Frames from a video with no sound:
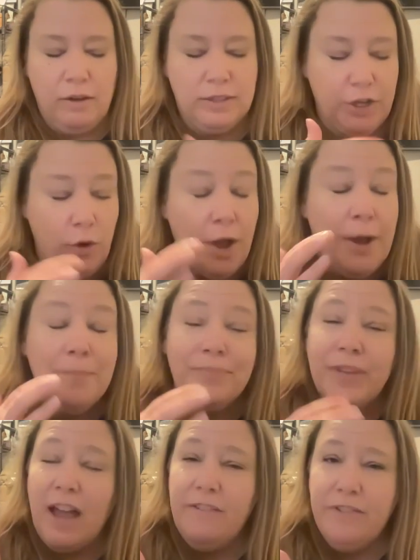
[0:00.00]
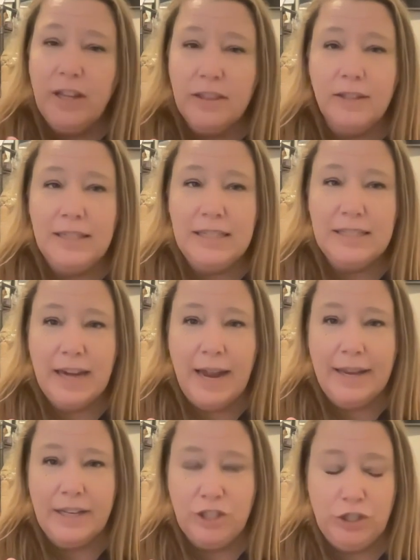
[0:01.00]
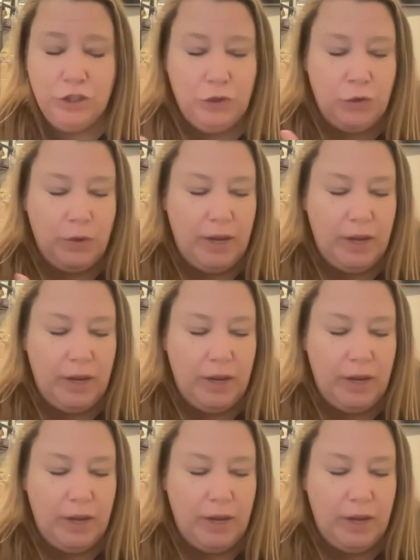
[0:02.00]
So I feel like the least I can do